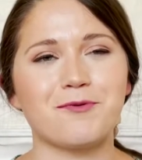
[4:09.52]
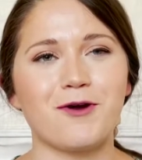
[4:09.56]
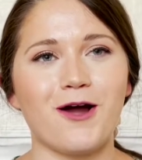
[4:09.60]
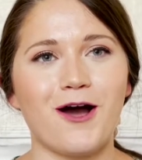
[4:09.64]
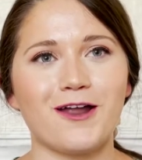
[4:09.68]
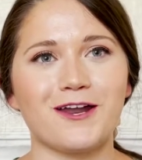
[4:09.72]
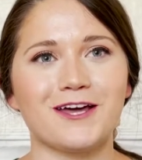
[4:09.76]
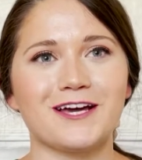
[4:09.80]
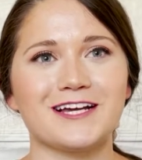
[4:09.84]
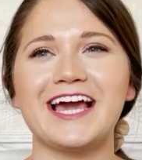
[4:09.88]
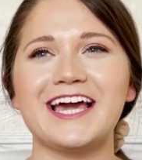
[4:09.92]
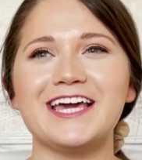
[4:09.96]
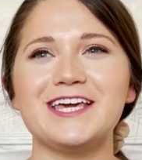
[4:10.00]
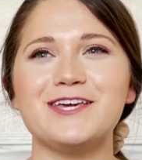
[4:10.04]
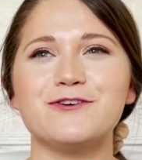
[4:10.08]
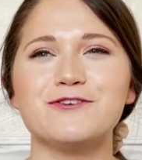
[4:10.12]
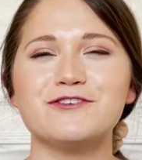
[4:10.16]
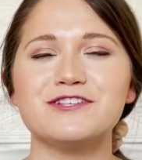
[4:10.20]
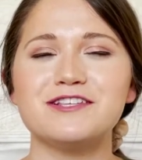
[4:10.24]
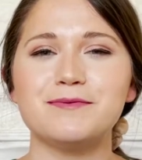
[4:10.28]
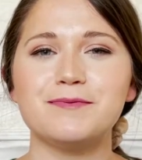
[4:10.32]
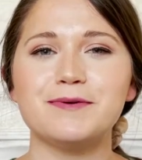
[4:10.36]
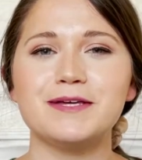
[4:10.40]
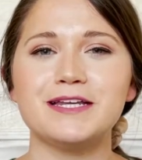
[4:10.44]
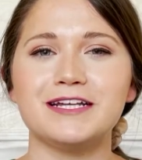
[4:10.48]
product. I
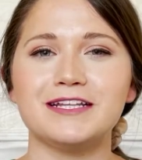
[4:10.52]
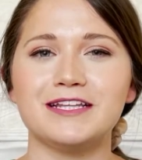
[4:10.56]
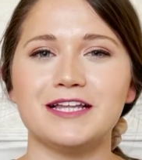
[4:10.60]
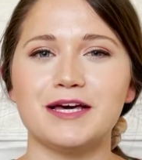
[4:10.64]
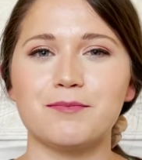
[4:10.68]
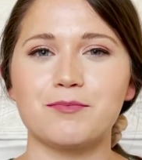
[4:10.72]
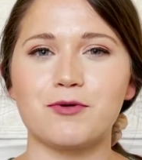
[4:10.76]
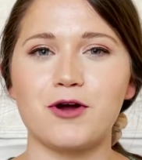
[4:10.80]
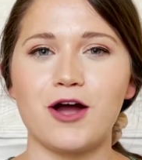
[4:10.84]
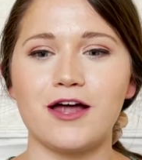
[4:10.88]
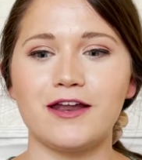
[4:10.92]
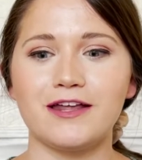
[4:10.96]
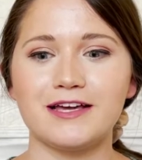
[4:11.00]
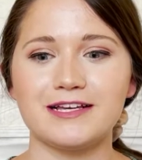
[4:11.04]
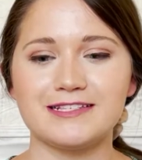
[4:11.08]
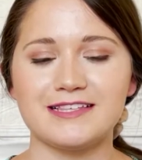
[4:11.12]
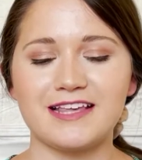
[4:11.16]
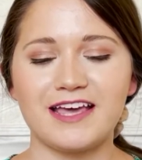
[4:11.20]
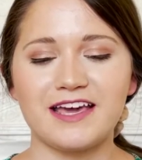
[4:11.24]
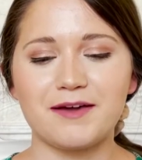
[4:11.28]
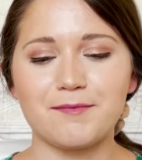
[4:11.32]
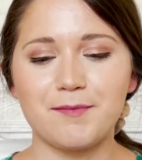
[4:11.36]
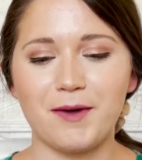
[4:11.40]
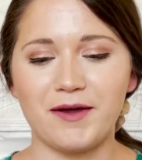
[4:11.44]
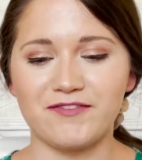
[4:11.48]
used to be into lip products
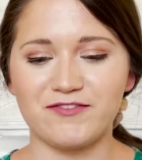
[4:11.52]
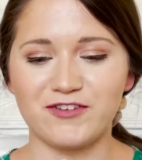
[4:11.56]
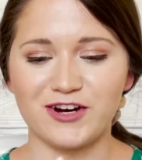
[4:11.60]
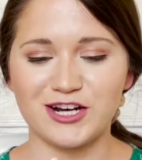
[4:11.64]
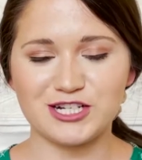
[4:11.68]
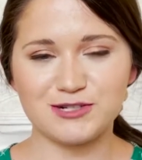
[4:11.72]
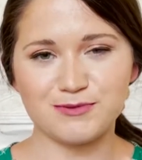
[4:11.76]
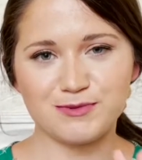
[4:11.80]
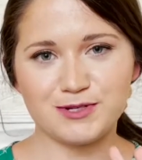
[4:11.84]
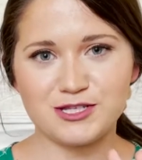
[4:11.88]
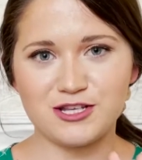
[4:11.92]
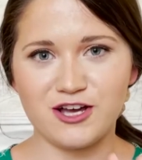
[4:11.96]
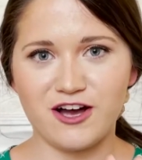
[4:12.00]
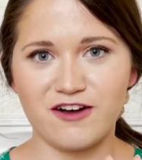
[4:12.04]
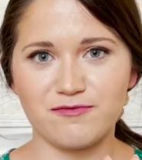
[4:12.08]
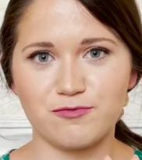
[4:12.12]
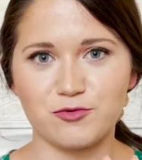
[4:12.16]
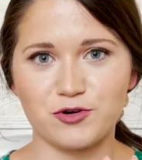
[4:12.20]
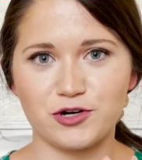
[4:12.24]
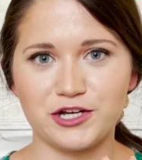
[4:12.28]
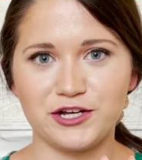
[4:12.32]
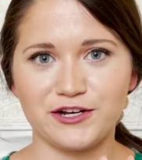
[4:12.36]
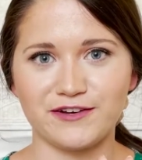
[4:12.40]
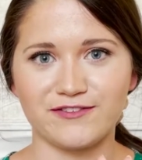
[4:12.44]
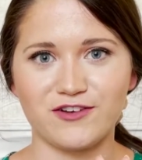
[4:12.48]
like my freshman,
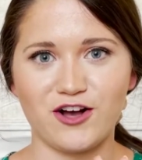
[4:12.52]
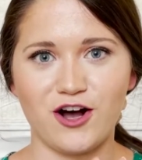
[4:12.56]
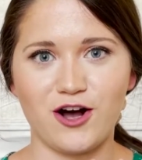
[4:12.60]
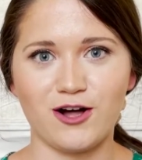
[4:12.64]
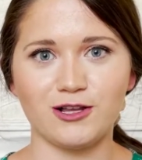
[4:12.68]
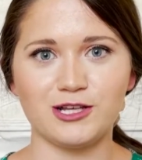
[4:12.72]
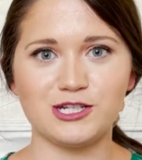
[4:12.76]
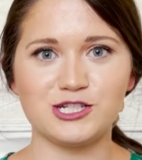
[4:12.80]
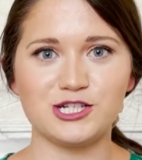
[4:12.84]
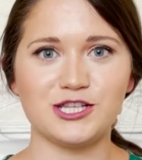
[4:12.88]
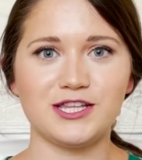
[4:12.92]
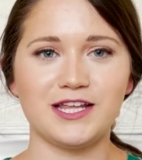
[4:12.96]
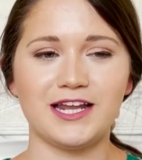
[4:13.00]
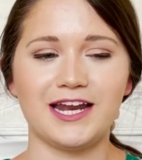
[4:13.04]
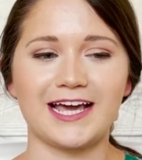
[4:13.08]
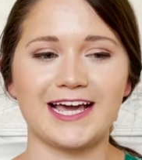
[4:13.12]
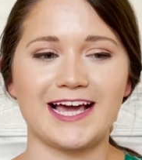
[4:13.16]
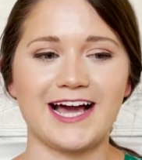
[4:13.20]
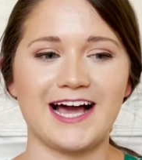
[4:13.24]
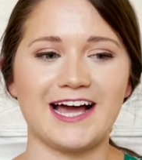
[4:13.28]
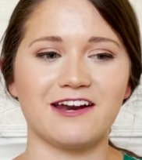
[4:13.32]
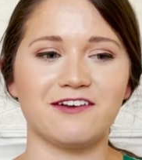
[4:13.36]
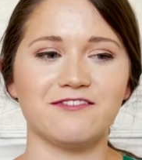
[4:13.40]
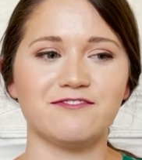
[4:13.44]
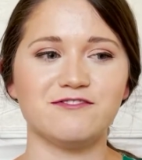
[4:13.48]
sophomore year of college, and then I
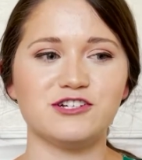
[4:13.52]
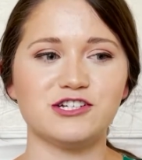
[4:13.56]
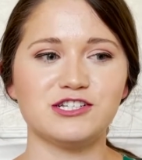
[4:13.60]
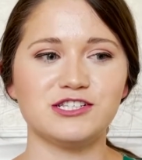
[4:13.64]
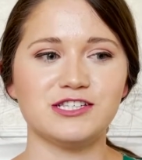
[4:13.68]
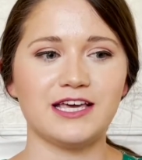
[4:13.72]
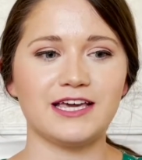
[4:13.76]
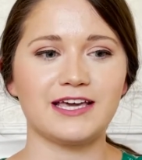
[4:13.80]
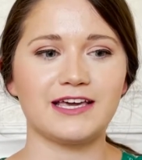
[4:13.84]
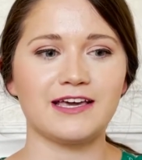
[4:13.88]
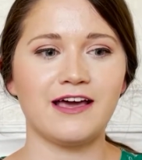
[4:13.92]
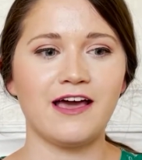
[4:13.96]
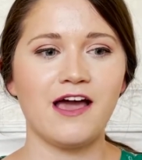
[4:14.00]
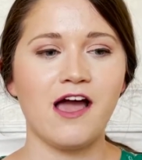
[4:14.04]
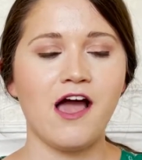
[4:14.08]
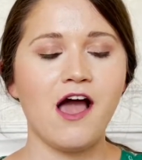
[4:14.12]
kind of just like